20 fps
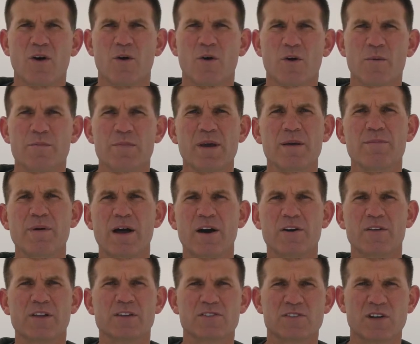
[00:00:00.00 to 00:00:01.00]
or be
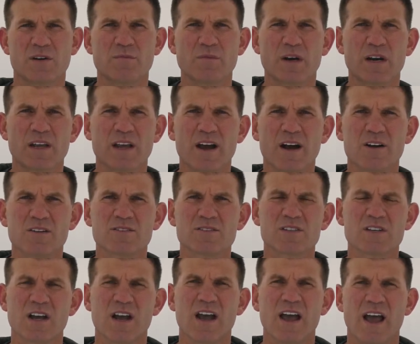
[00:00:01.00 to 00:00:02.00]
better than somebody
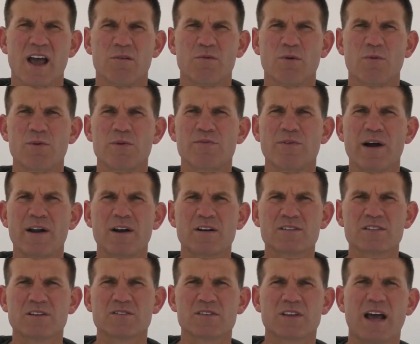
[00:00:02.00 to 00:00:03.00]
else. And when we find
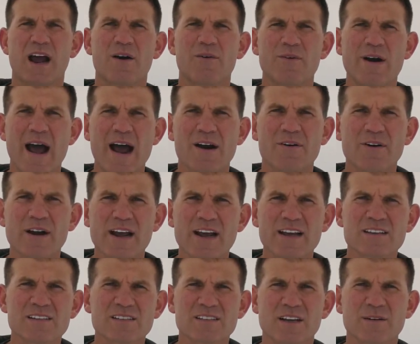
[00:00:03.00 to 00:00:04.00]
ourselves in that rat
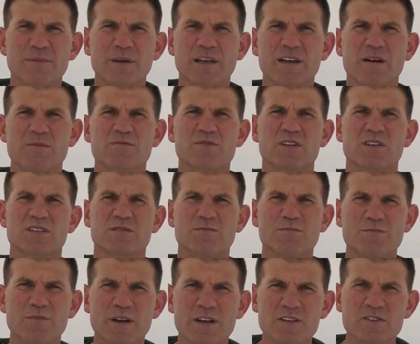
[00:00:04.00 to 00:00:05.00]
race, it becomes this
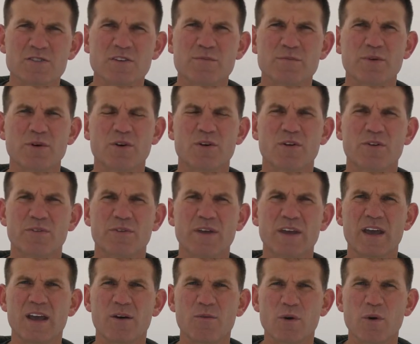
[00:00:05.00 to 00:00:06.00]
miserable
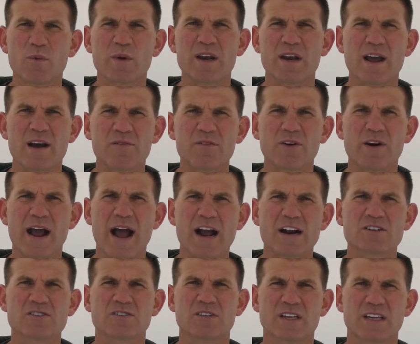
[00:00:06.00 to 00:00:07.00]
thing where we never
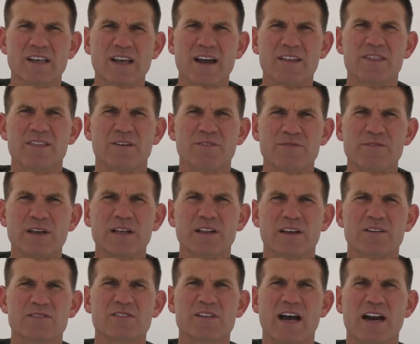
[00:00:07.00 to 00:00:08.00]
actually get the
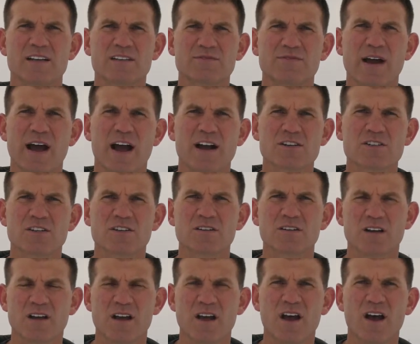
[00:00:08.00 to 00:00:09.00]
feeling of
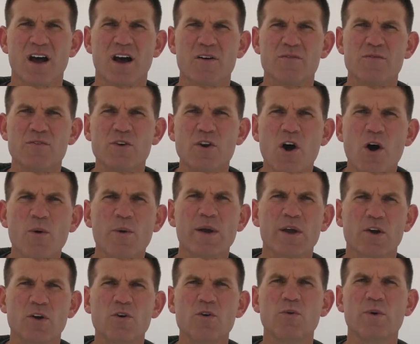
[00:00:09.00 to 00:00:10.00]
satisfaction of
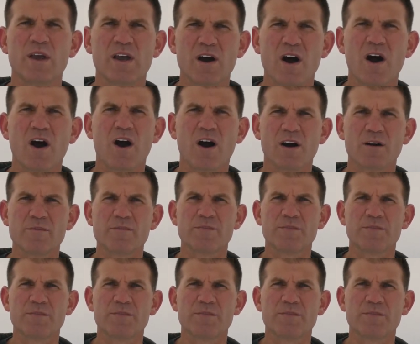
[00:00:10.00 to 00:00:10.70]
knowing who we are.